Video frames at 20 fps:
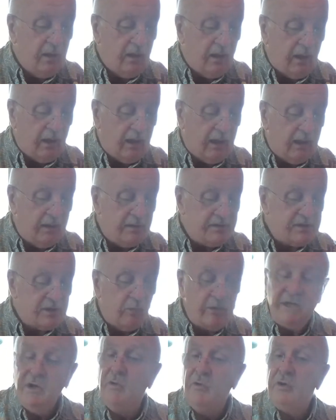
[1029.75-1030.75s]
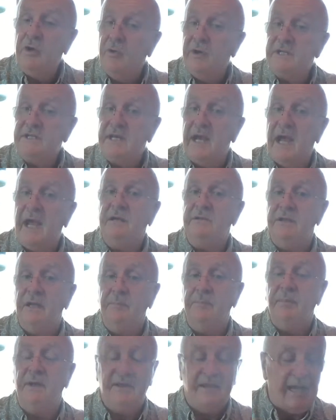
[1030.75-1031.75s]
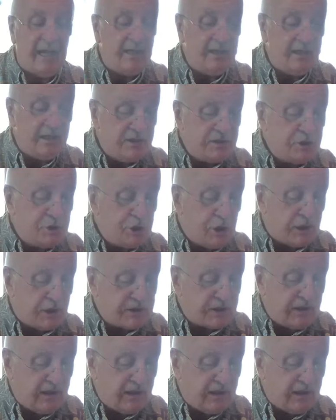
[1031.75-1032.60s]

Uh, so we don't know exactly, but that is just